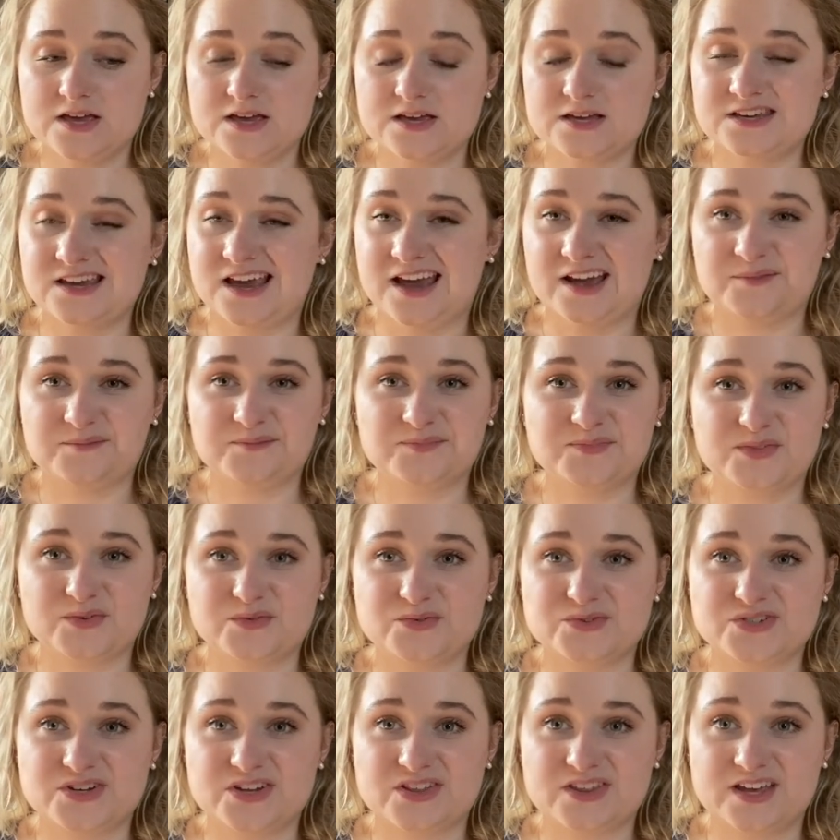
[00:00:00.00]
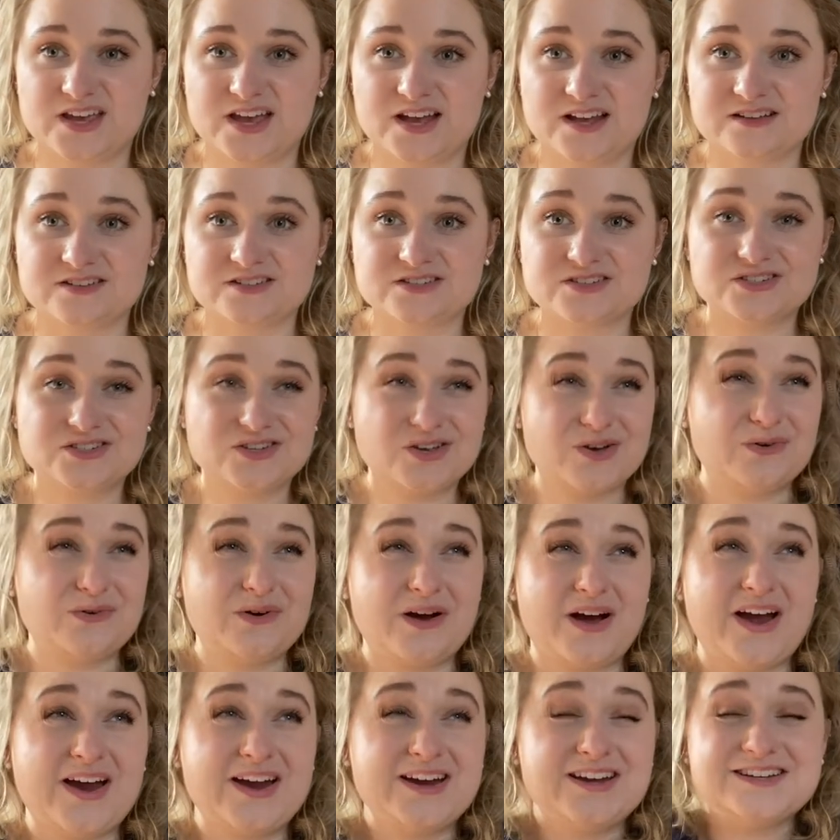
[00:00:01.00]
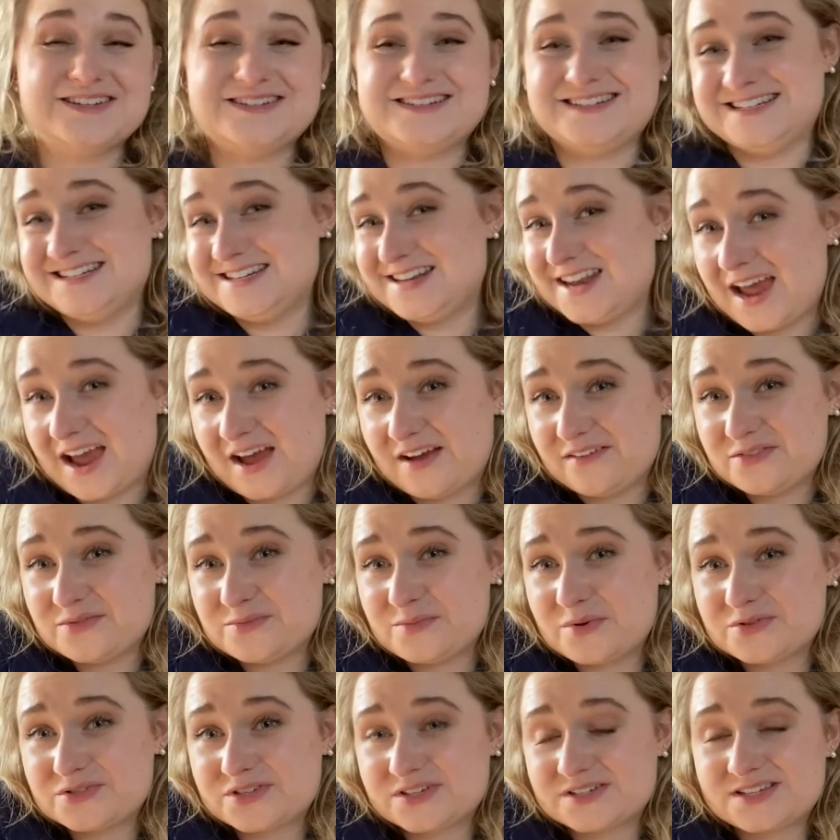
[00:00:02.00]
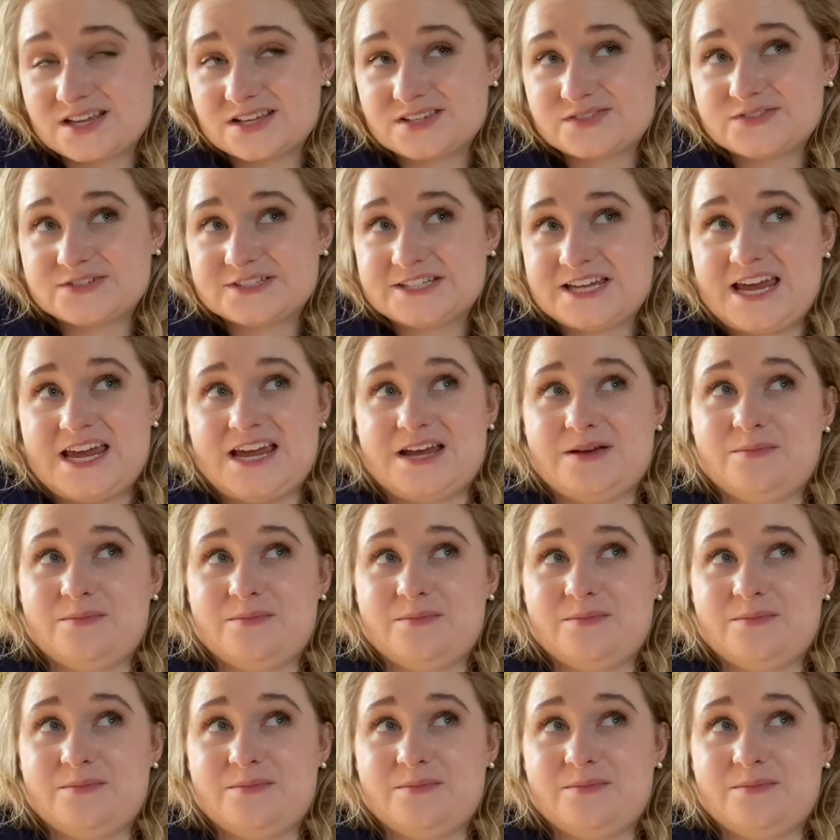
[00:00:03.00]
yeah, there was nothing else. So I didn't have the most successful day,